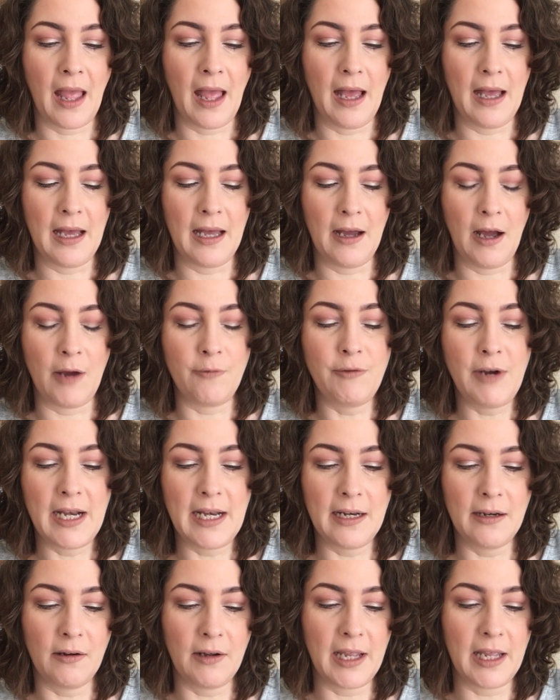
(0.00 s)
I
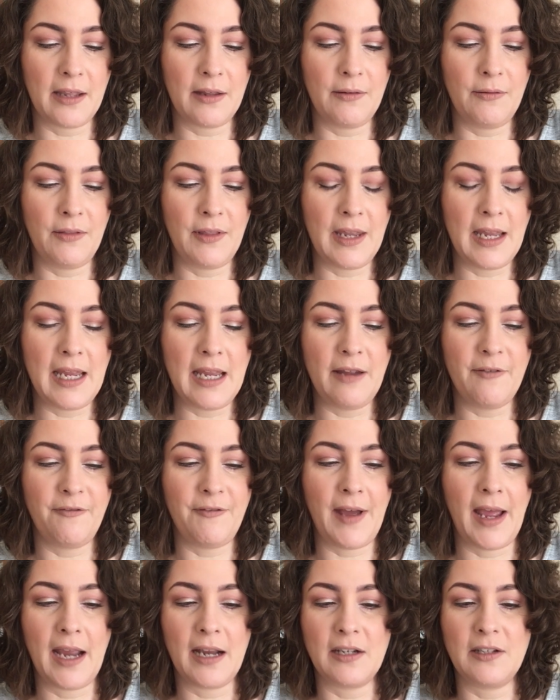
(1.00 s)
really like the
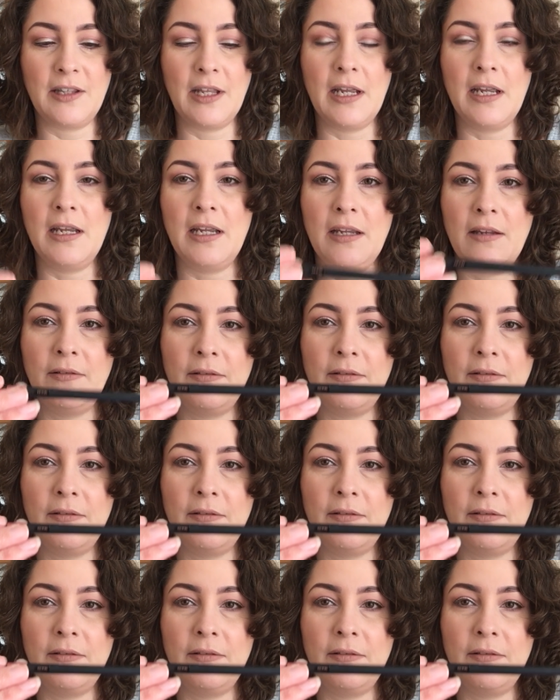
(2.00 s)
fact that